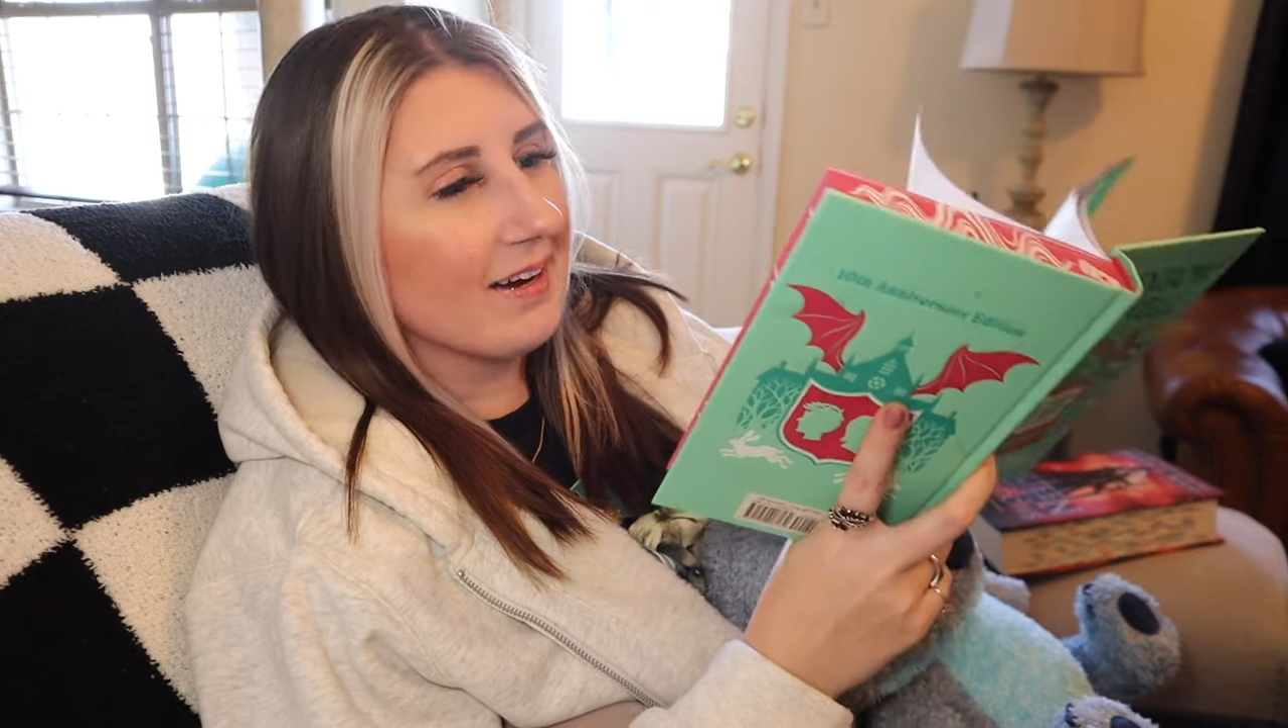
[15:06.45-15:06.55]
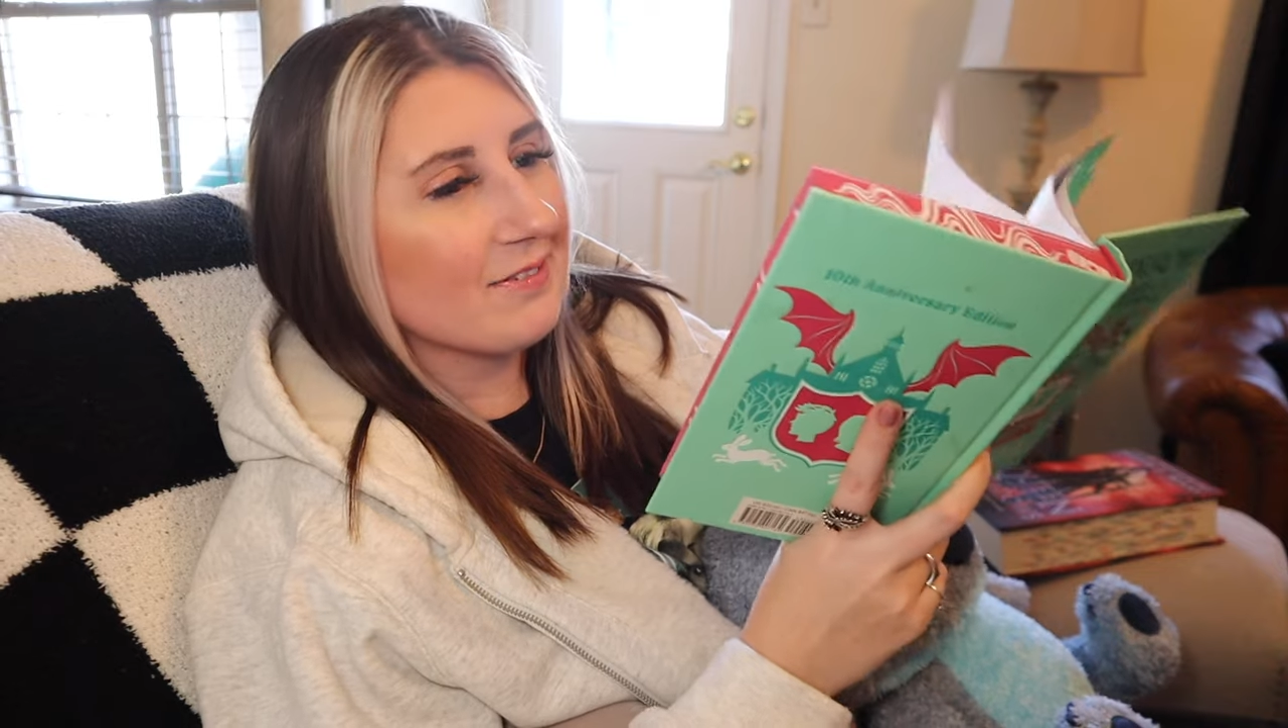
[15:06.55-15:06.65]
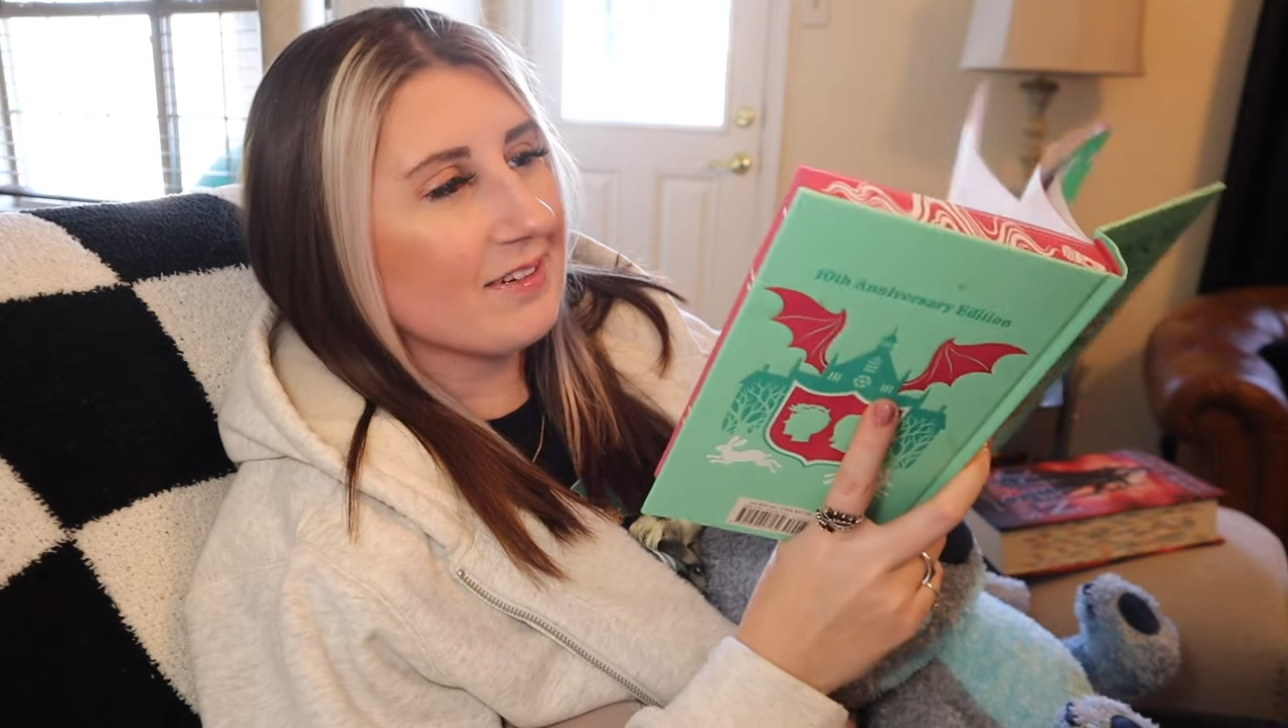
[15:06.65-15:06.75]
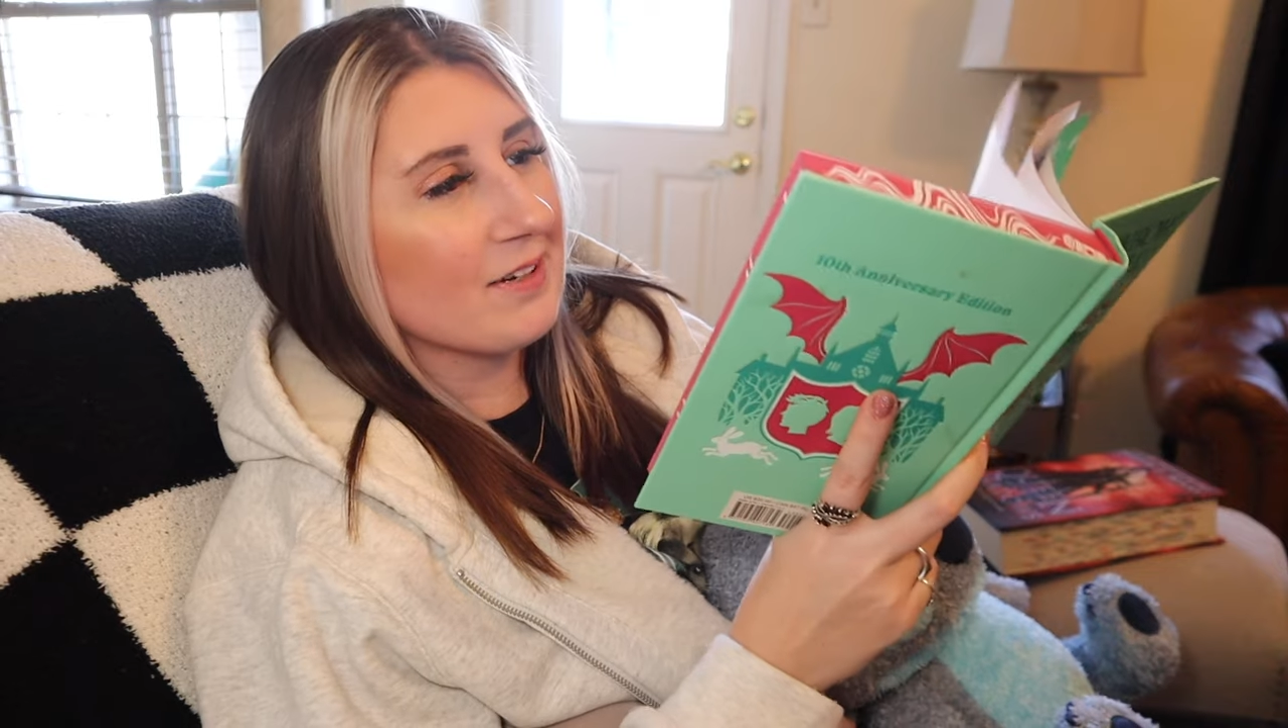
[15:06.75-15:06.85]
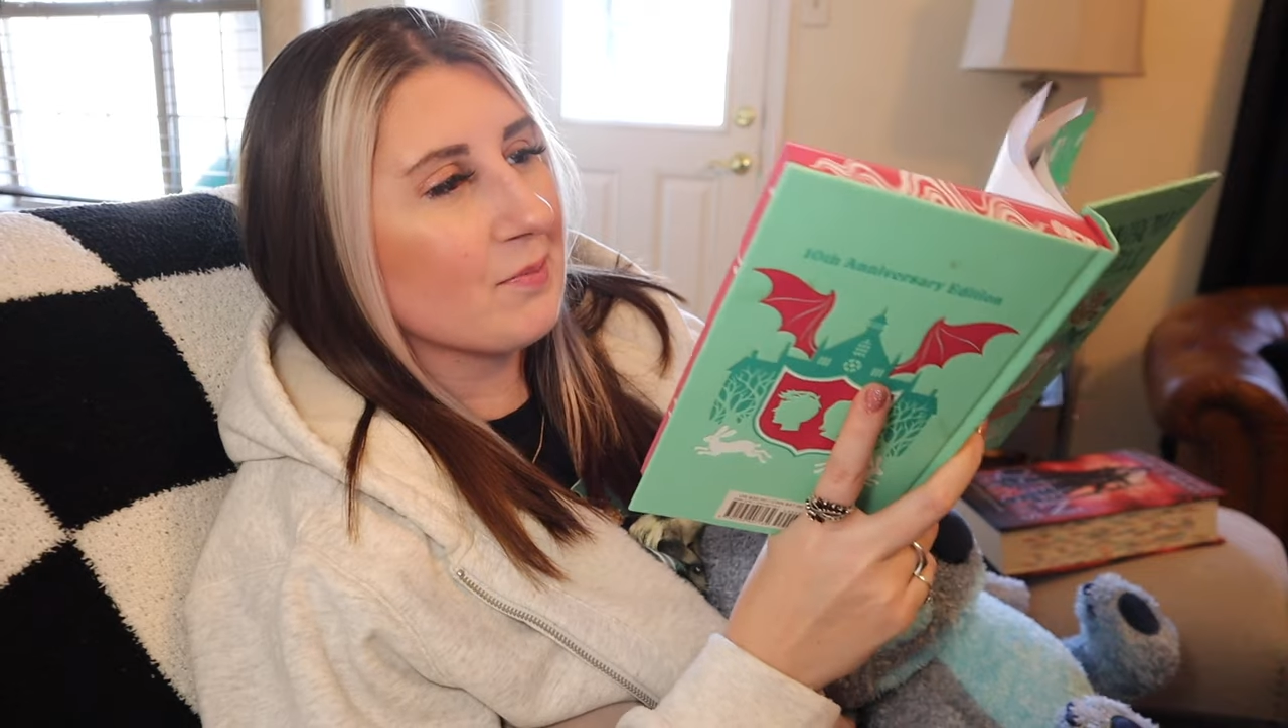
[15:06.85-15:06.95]

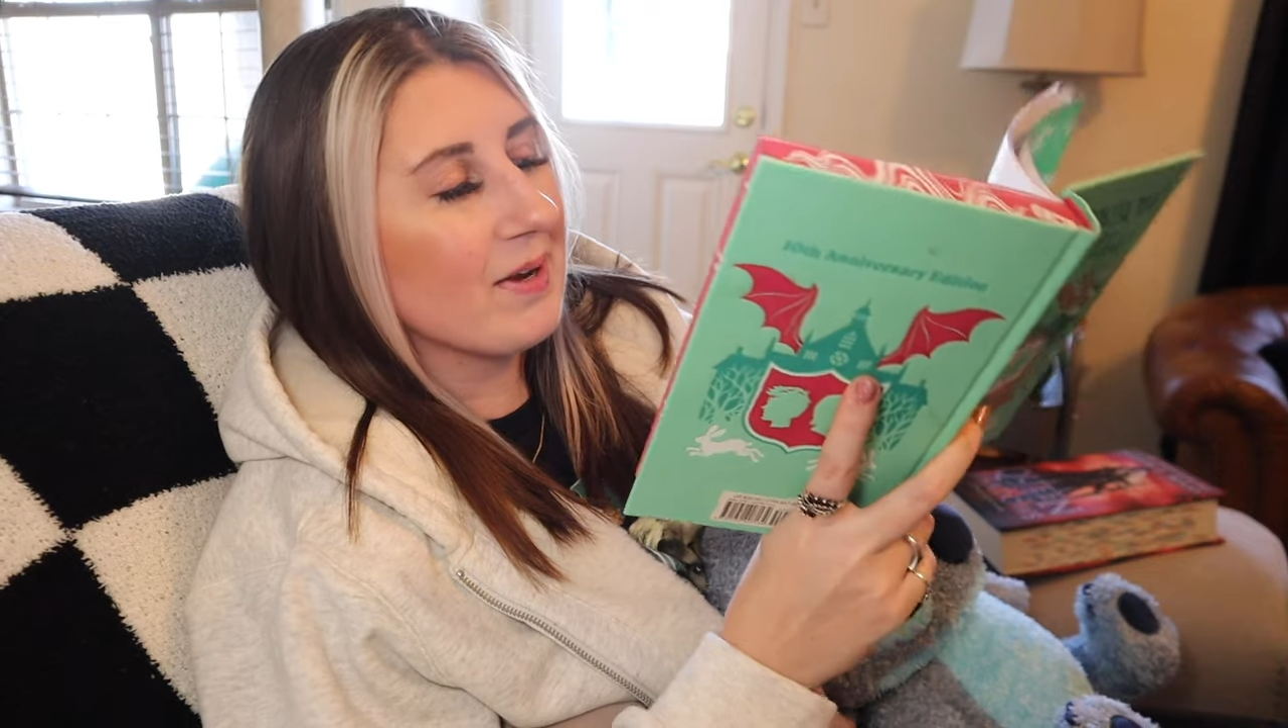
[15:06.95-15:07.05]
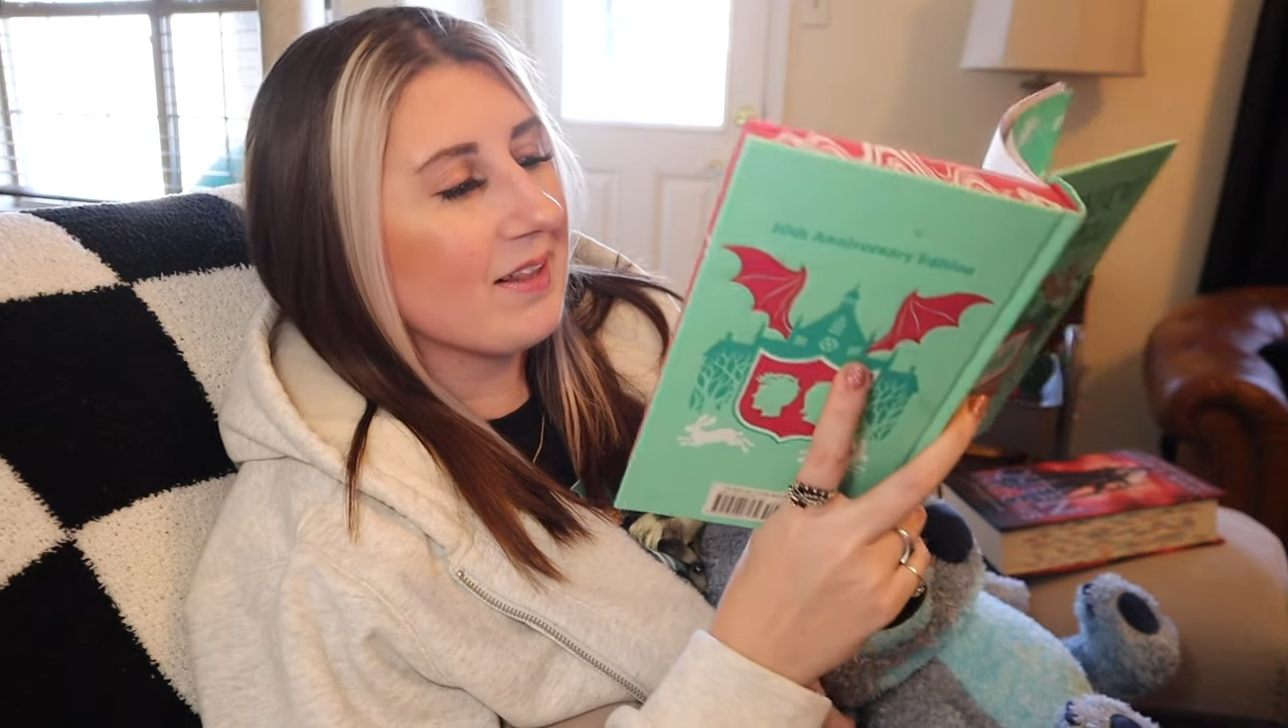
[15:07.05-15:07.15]
really hope I